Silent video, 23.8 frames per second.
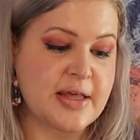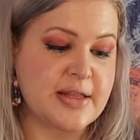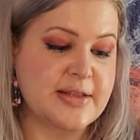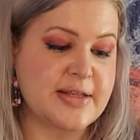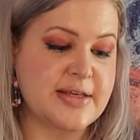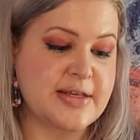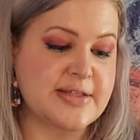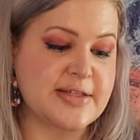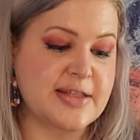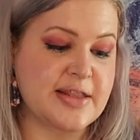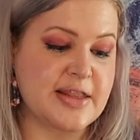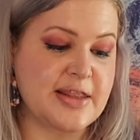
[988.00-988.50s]

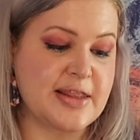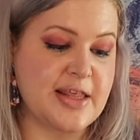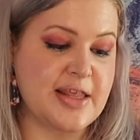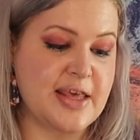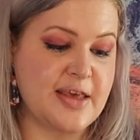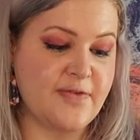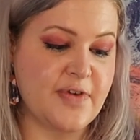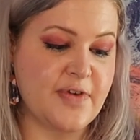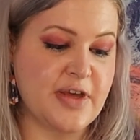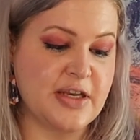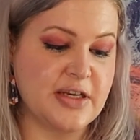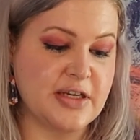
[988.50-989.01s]
This
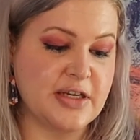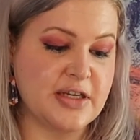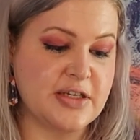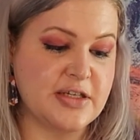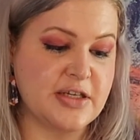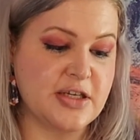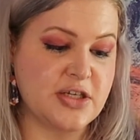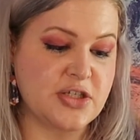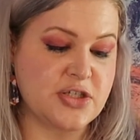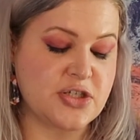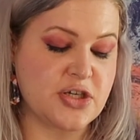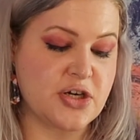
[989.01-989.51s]
leave-in
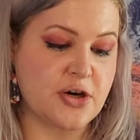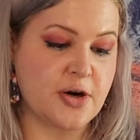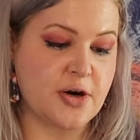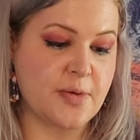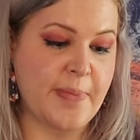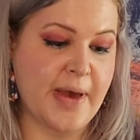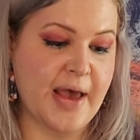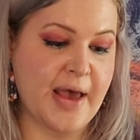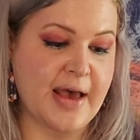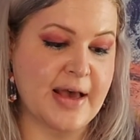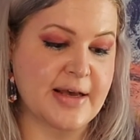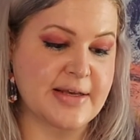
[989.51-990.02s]
conditioner
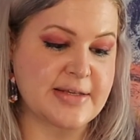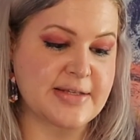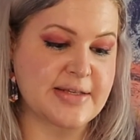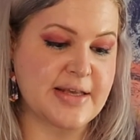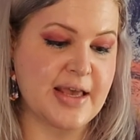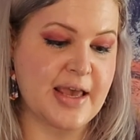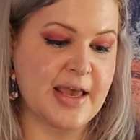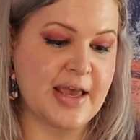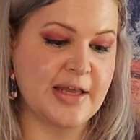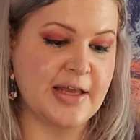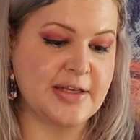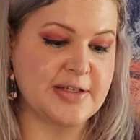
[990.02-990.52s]
packs
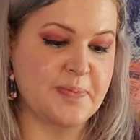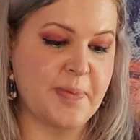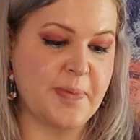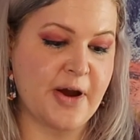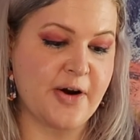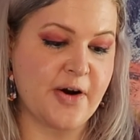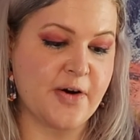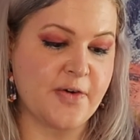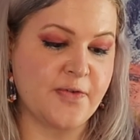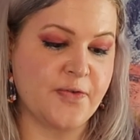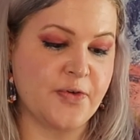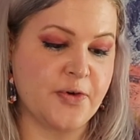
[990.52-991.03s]
8
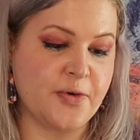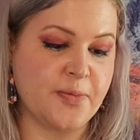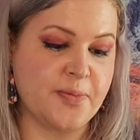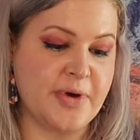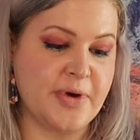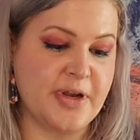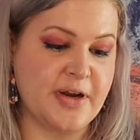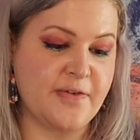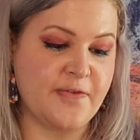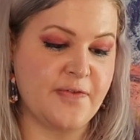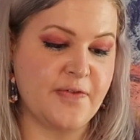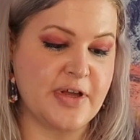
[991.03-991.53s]
powerful
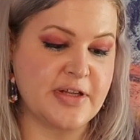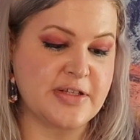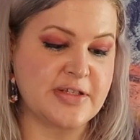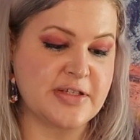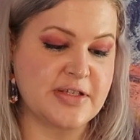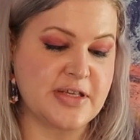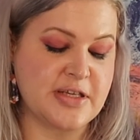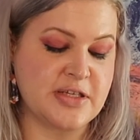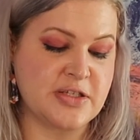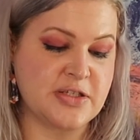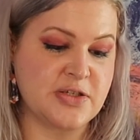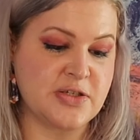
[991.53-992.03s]

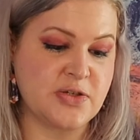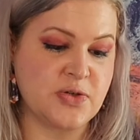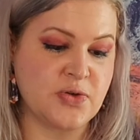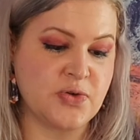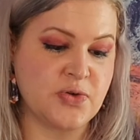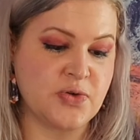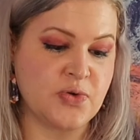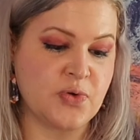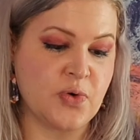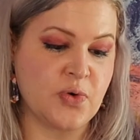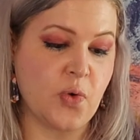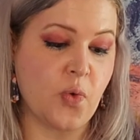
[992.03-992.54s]
benefits
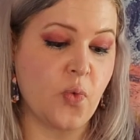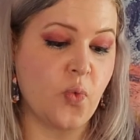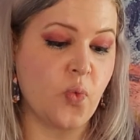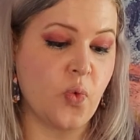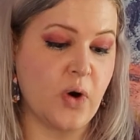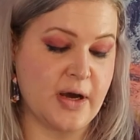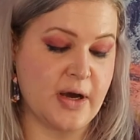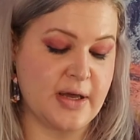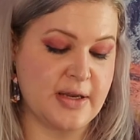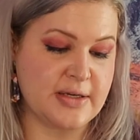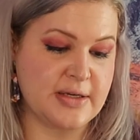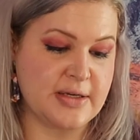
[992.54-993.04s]
into
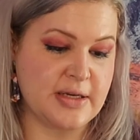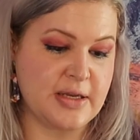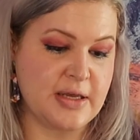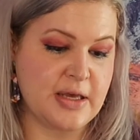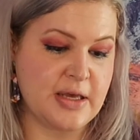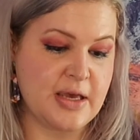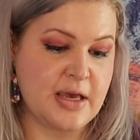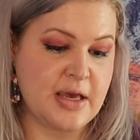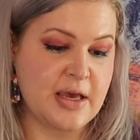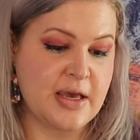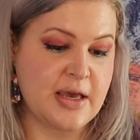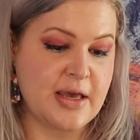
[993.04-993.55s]
one.
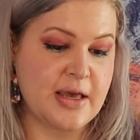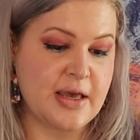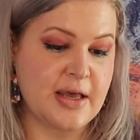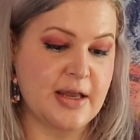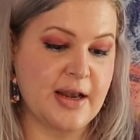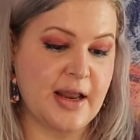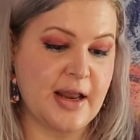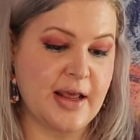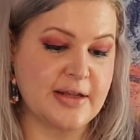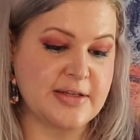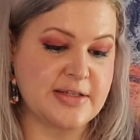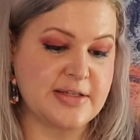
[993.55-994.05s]

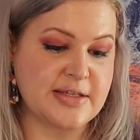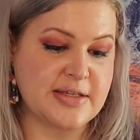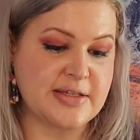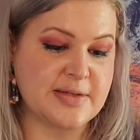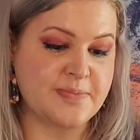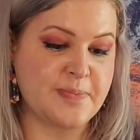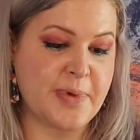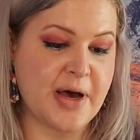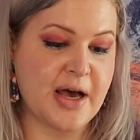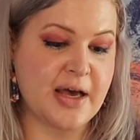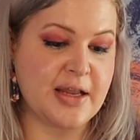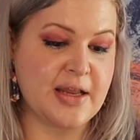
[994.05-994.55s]

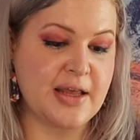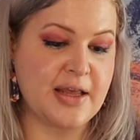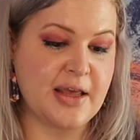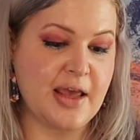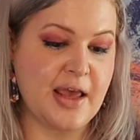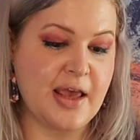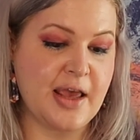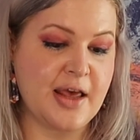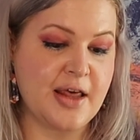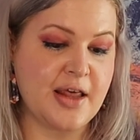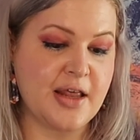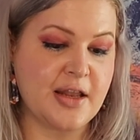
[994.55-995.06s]
Enhances
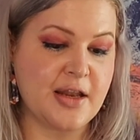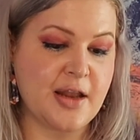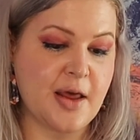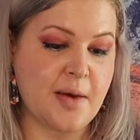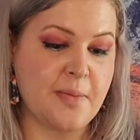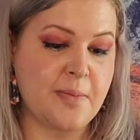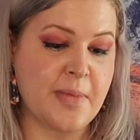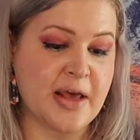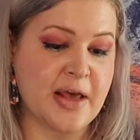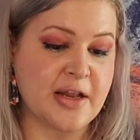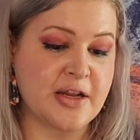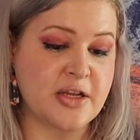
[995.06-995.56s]
body and
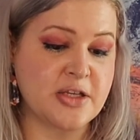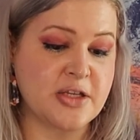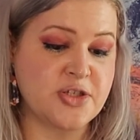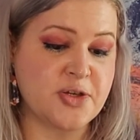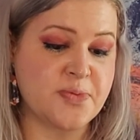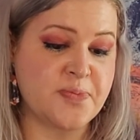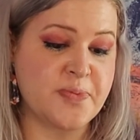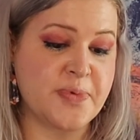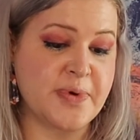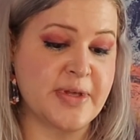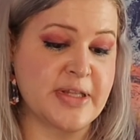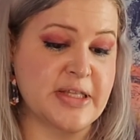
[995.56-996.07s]

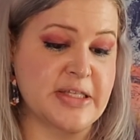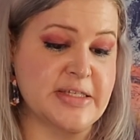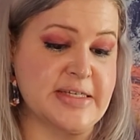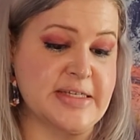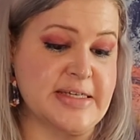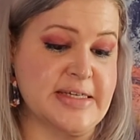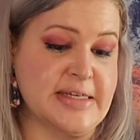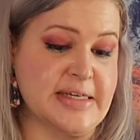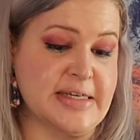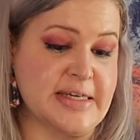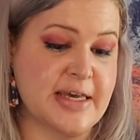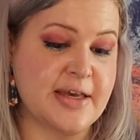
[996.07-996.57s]

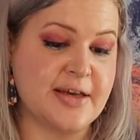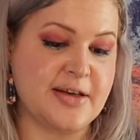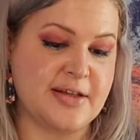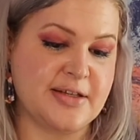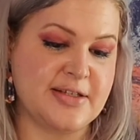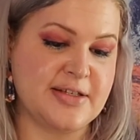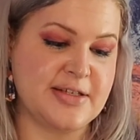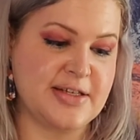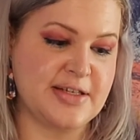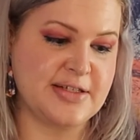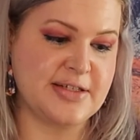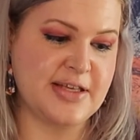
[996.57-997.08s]
manageability,
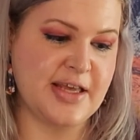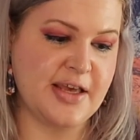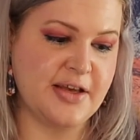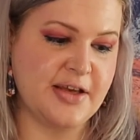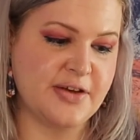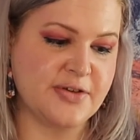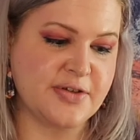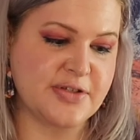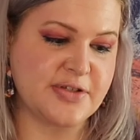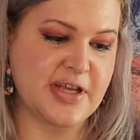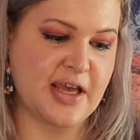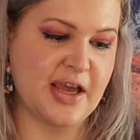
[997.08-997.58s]

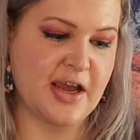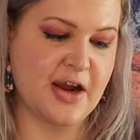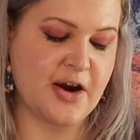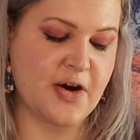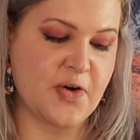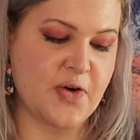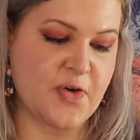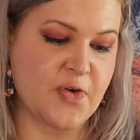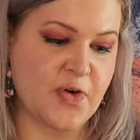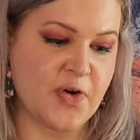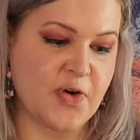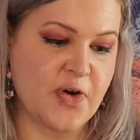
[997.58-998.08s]
detangles
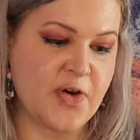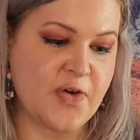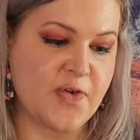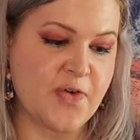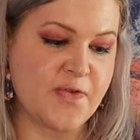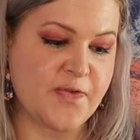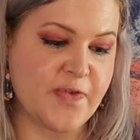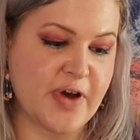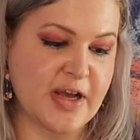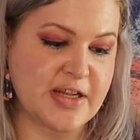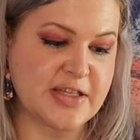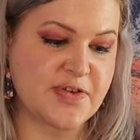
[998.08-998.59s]
hair,
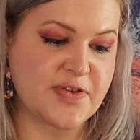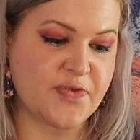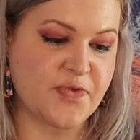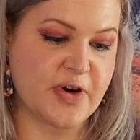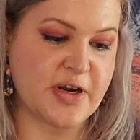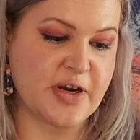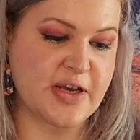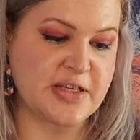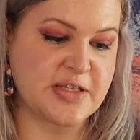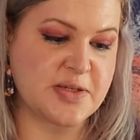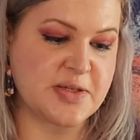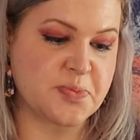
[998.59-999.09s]
fights
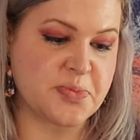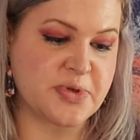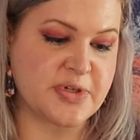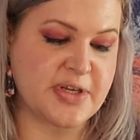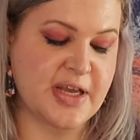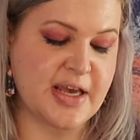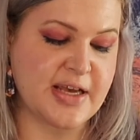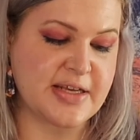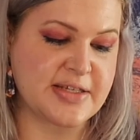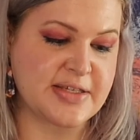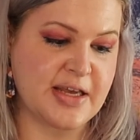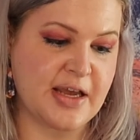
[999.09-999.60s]
frizz,
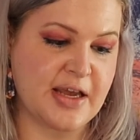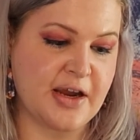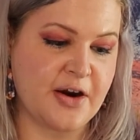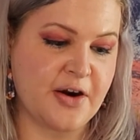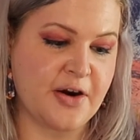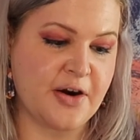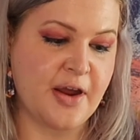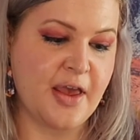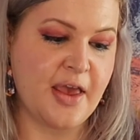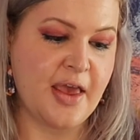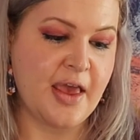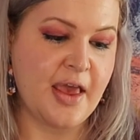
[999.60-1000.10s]
protects
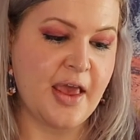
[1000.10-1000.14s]
hair